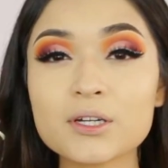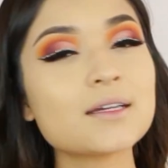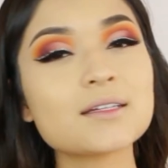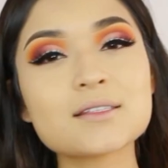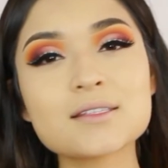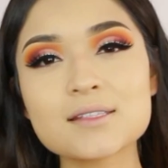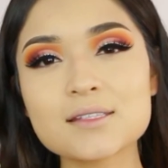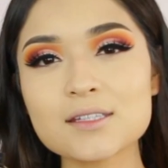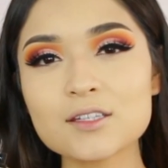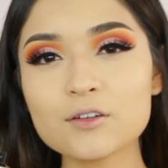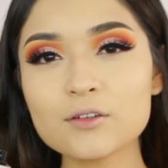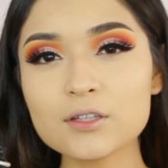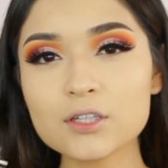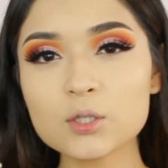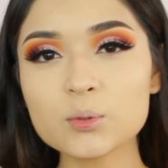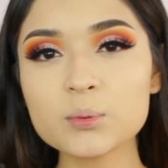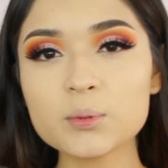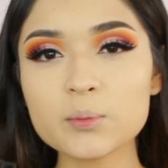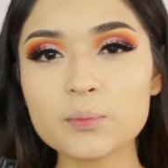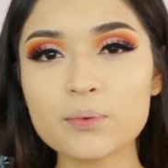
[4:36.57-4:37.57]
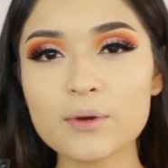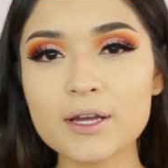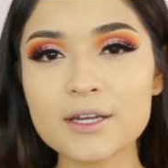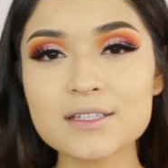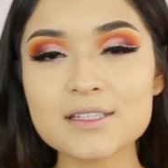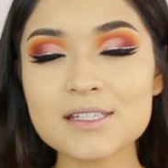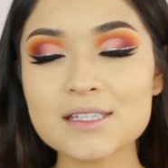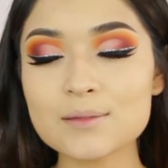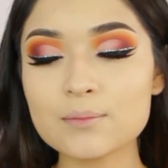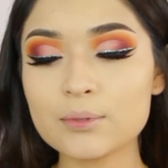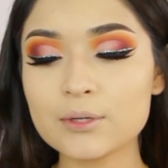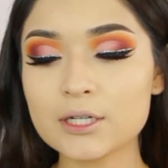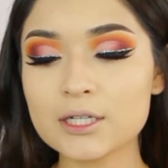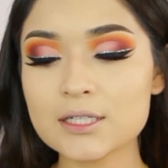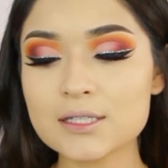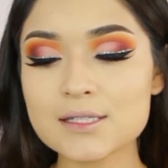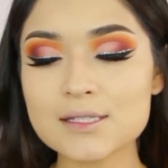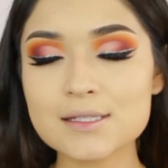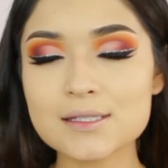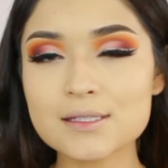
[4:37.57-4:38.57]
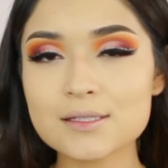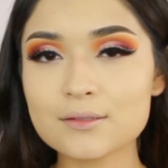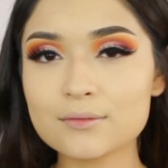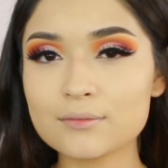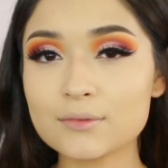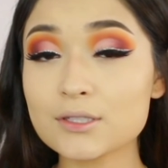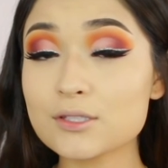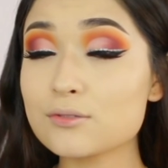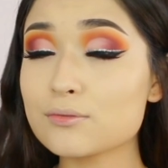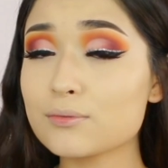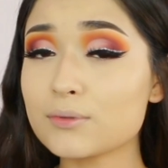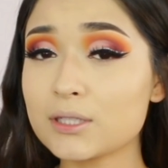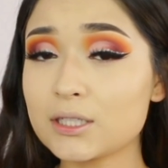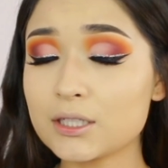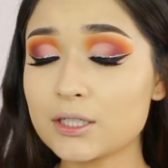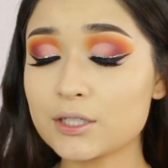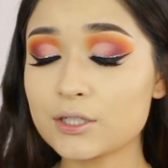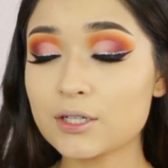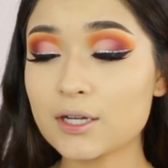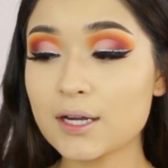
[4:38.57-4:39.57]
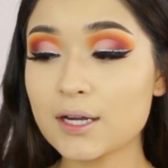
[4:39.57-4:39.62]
It's still a little bit pricey, but it's really good, you